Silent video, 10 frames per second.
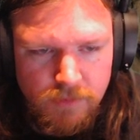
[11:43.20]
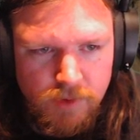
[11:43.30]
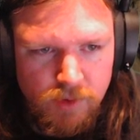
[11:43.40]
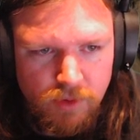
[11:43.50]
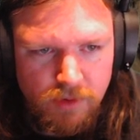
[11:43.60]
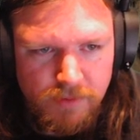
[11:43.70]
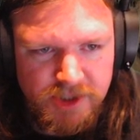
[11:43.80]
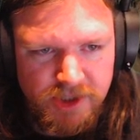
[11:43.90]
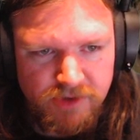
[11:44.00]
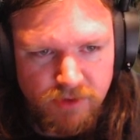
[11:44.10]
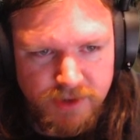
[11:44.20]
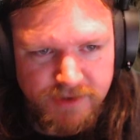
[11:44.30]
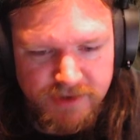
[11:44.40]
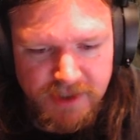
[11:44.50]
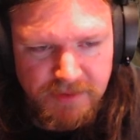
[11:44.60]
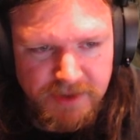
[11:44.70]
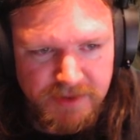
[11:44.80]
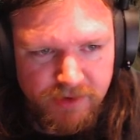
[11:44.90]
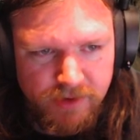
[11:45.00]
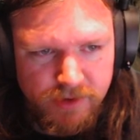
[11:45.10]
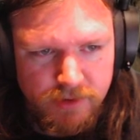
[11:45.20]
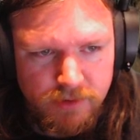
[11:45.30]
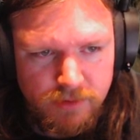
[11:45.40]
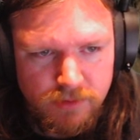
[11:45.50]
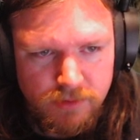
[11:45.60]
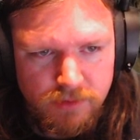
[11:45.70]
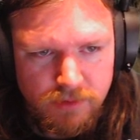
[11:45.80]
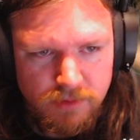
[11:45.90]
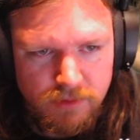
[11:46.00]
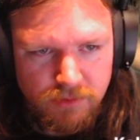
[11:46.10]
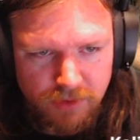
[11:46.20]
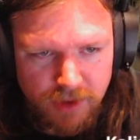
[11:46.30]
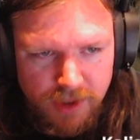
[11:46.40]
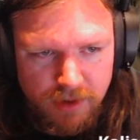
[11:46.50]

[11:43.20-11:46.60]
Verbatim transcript: All of my generals have the same experience. Really?